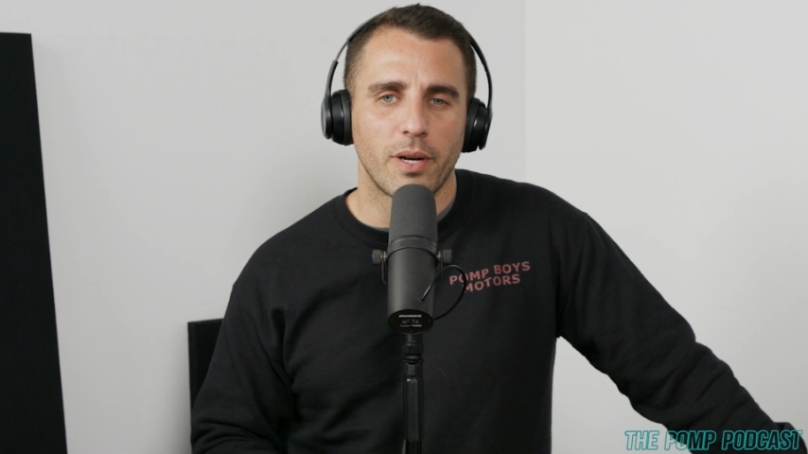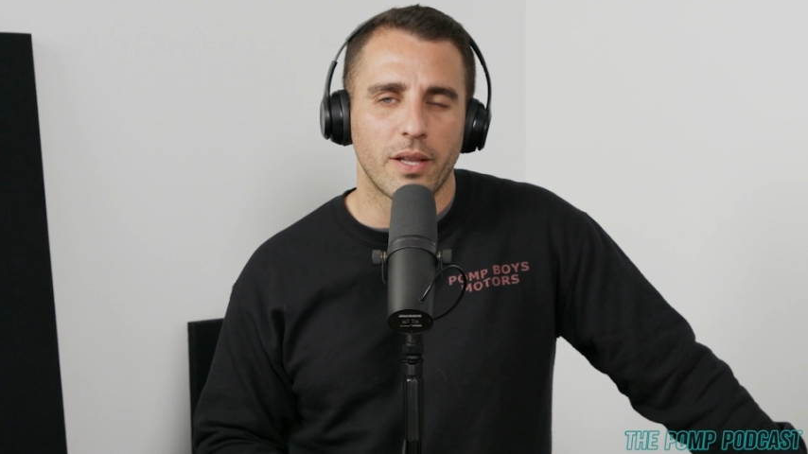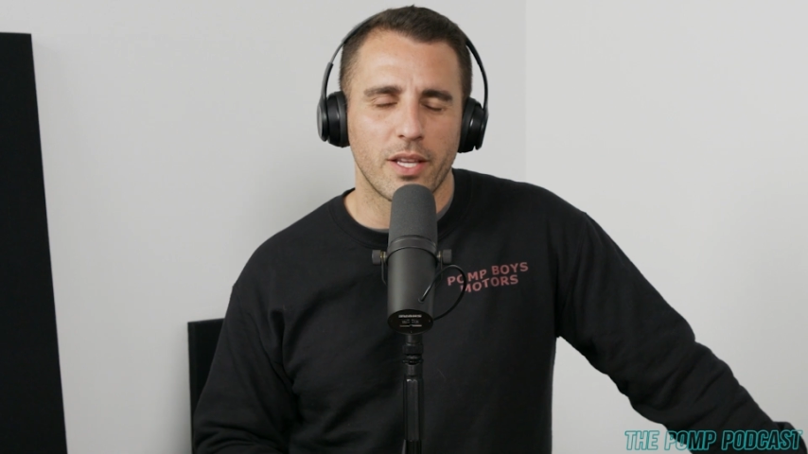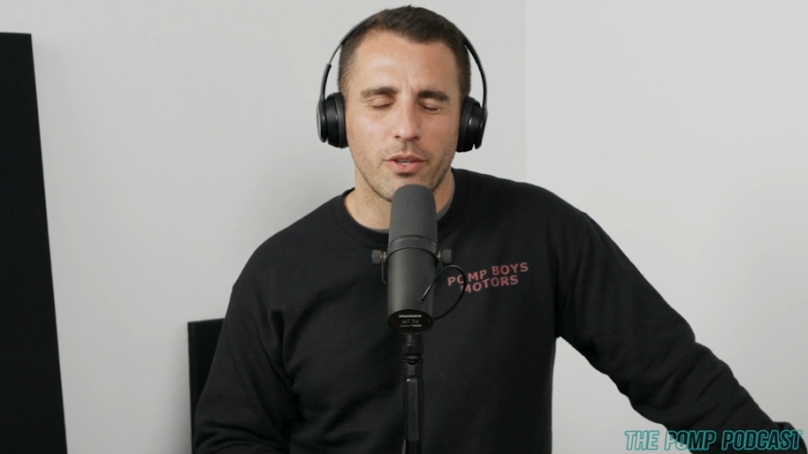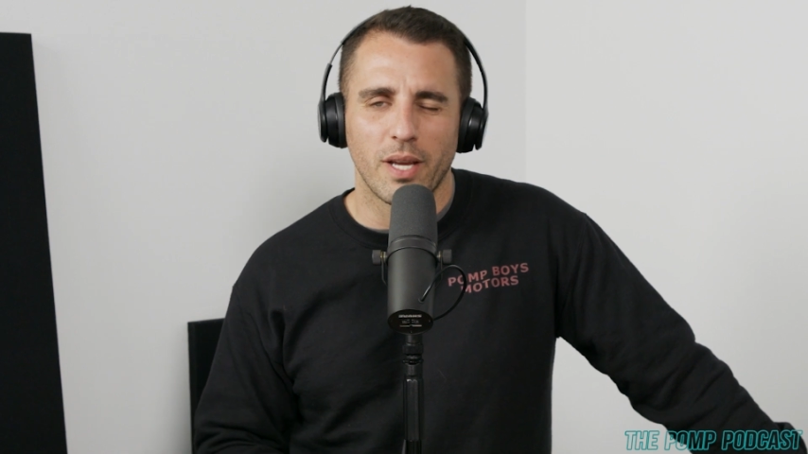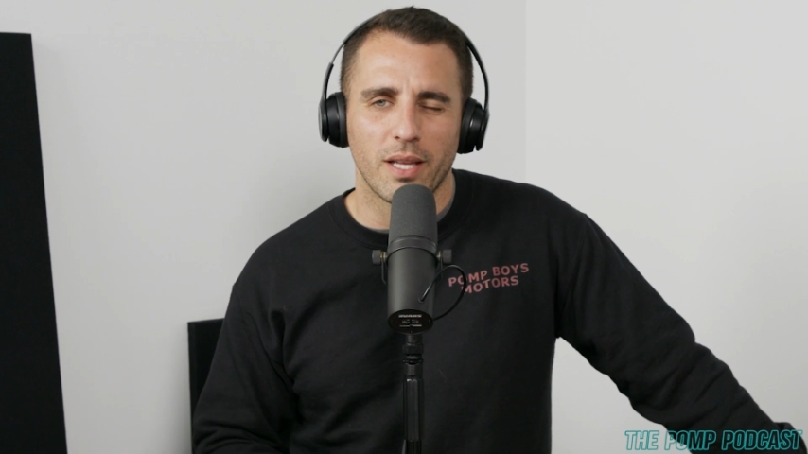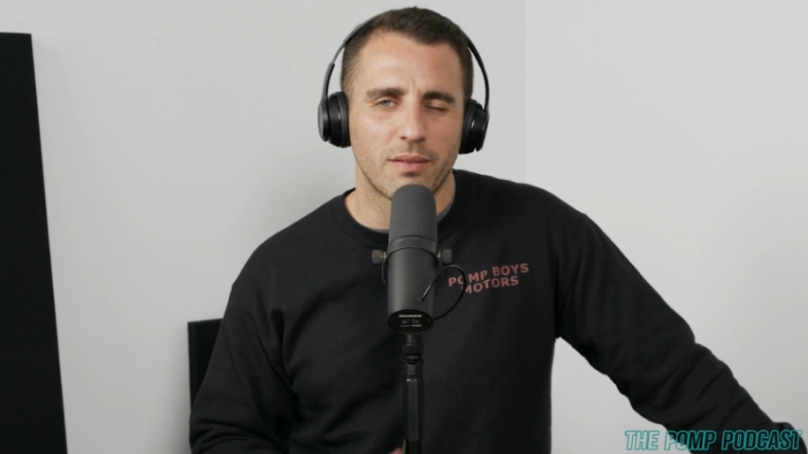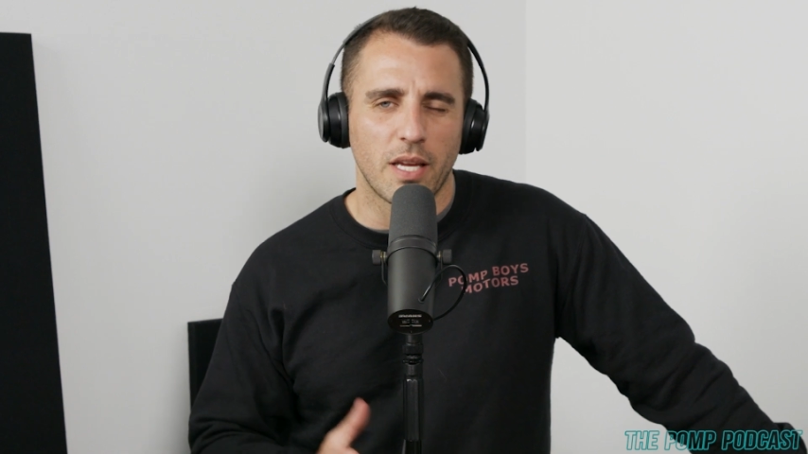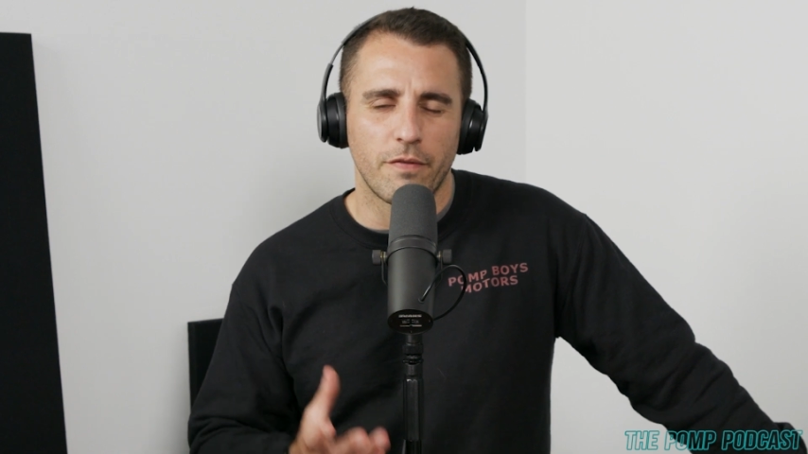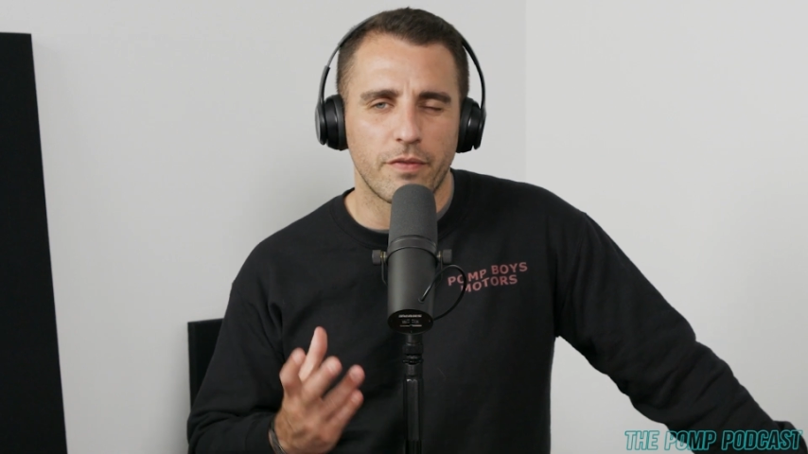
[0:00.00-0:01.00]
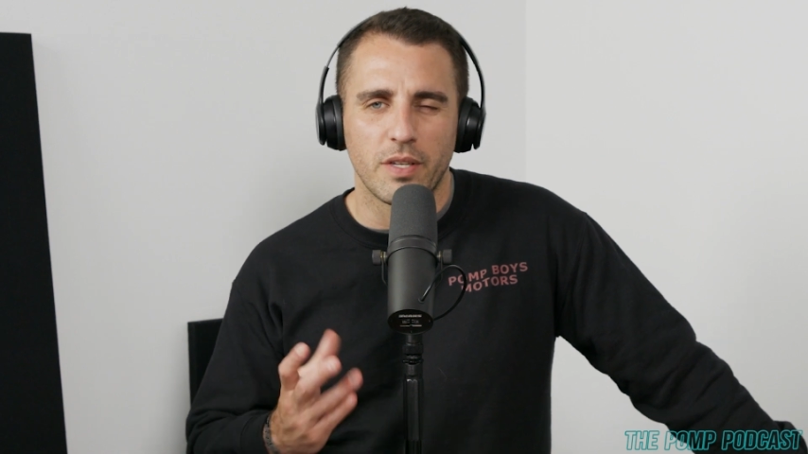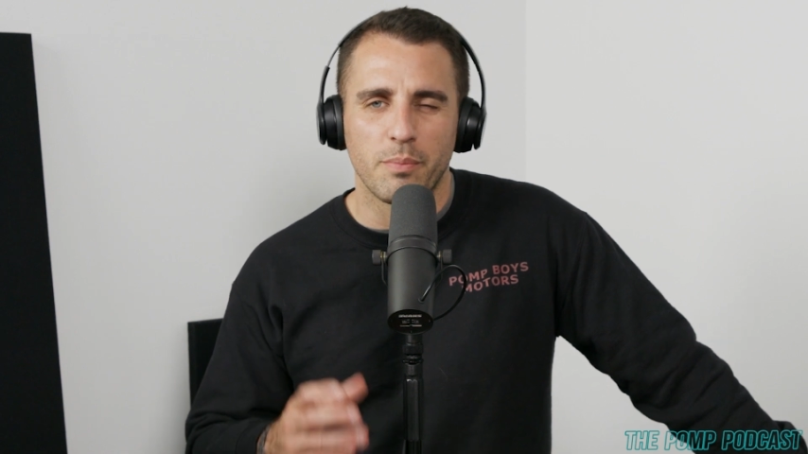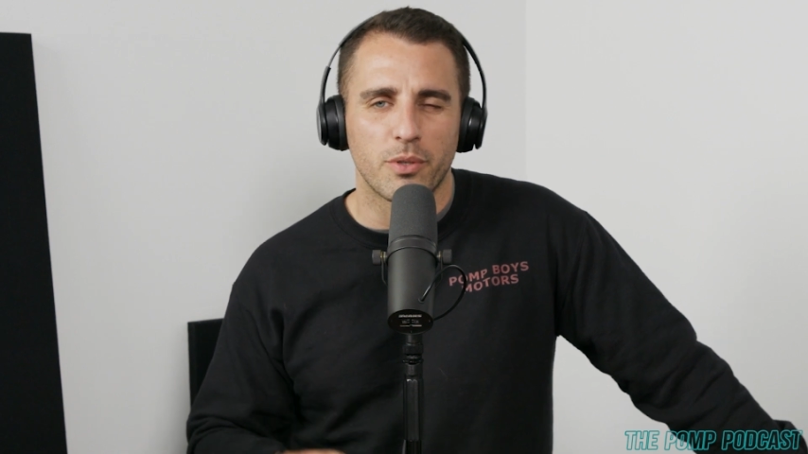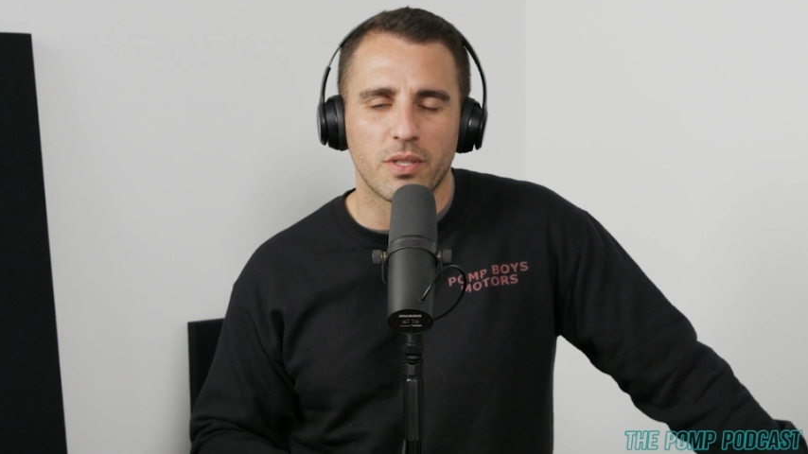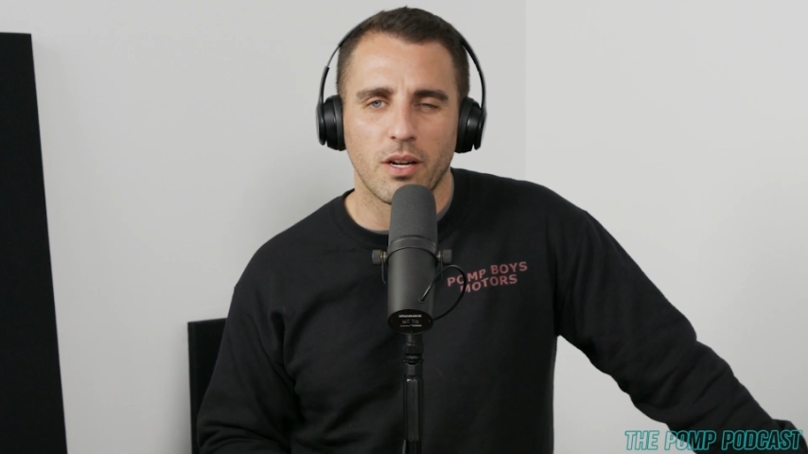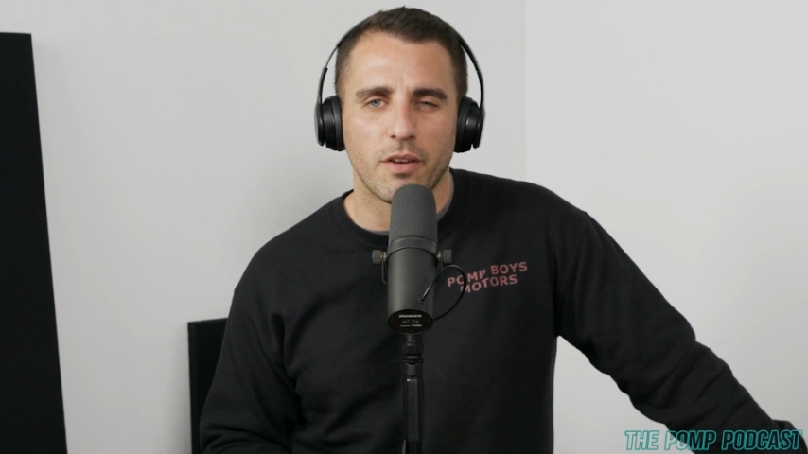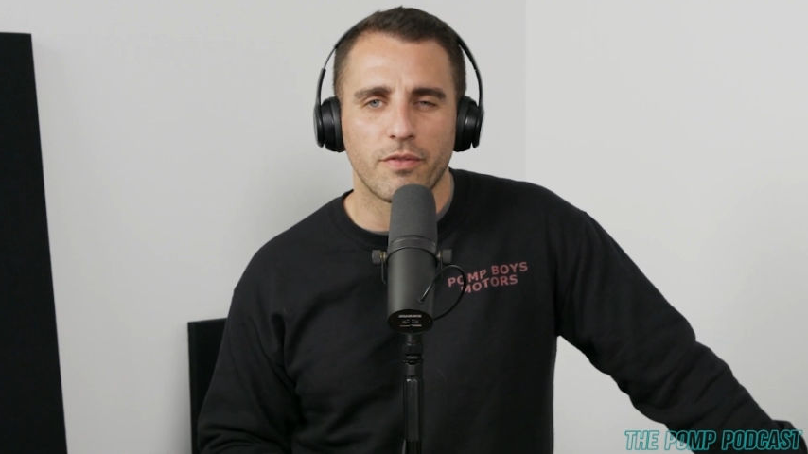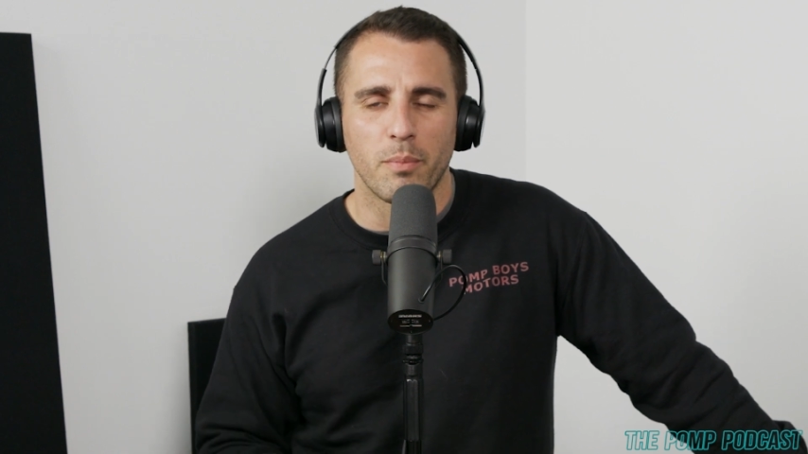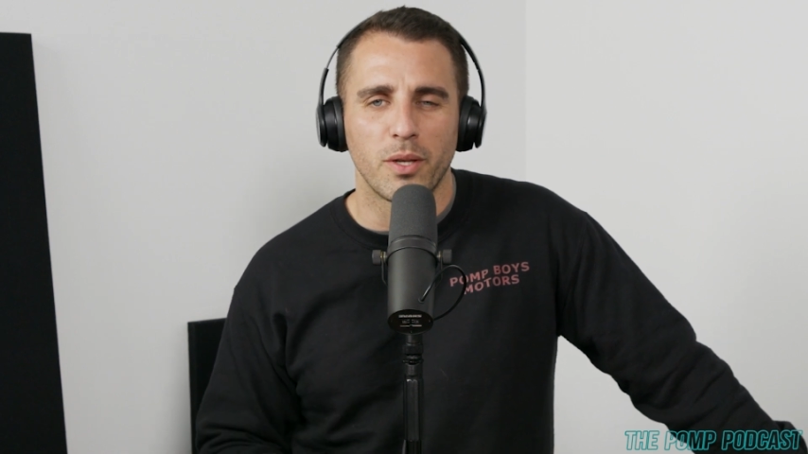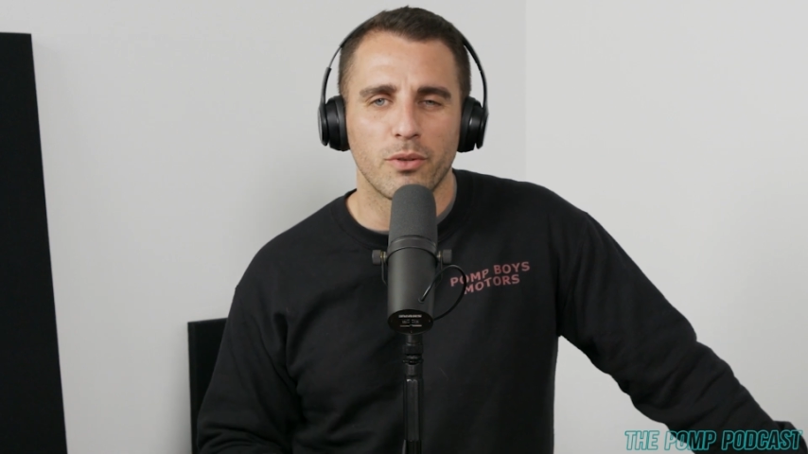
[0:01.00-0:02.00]
and I think you get 10-15% off
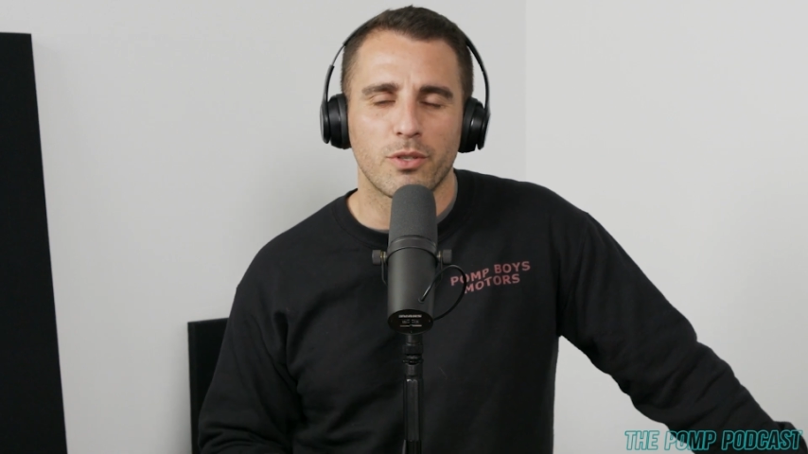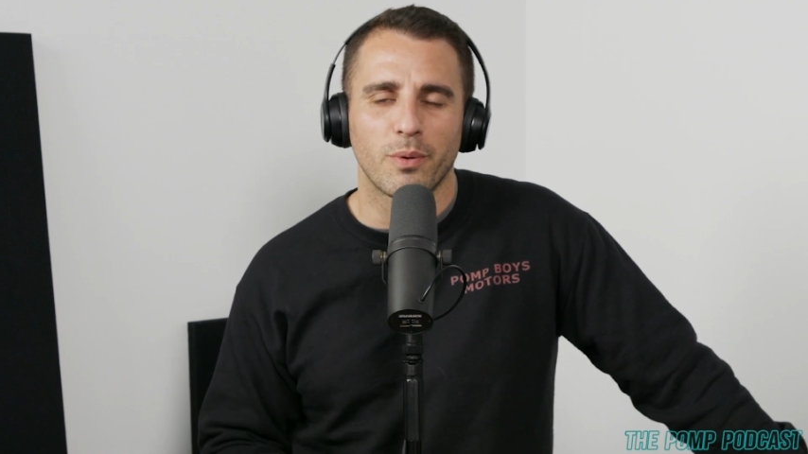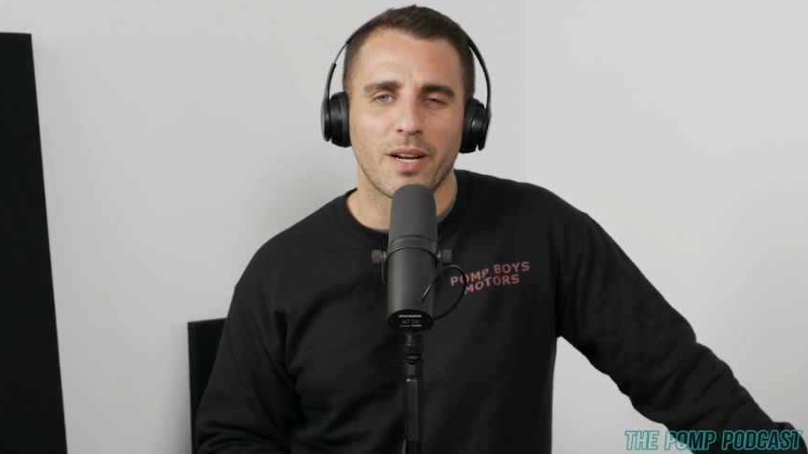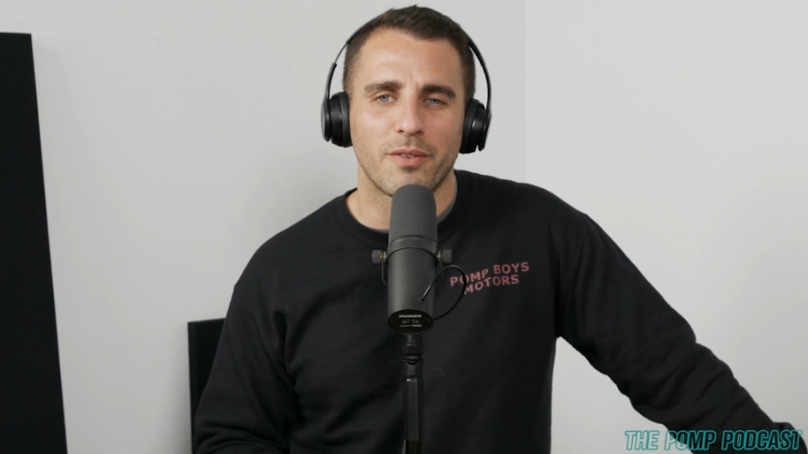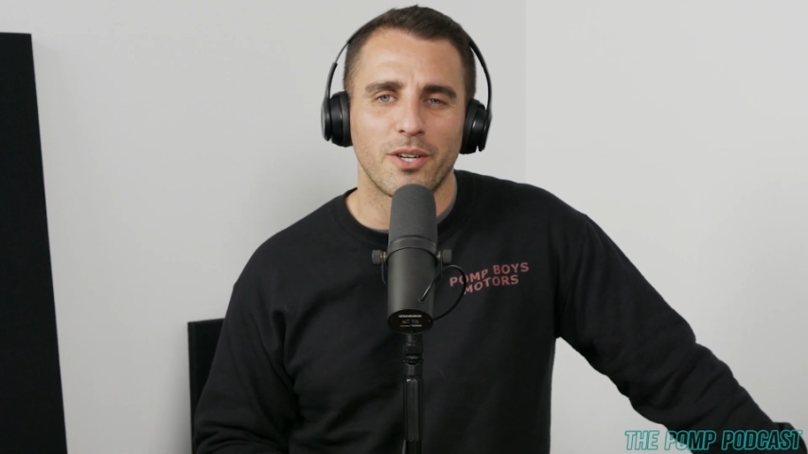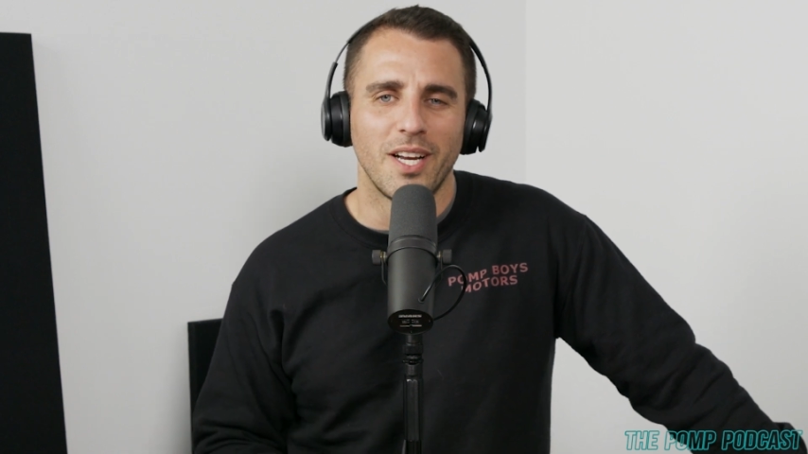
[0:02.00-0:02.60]
the meals or whatever.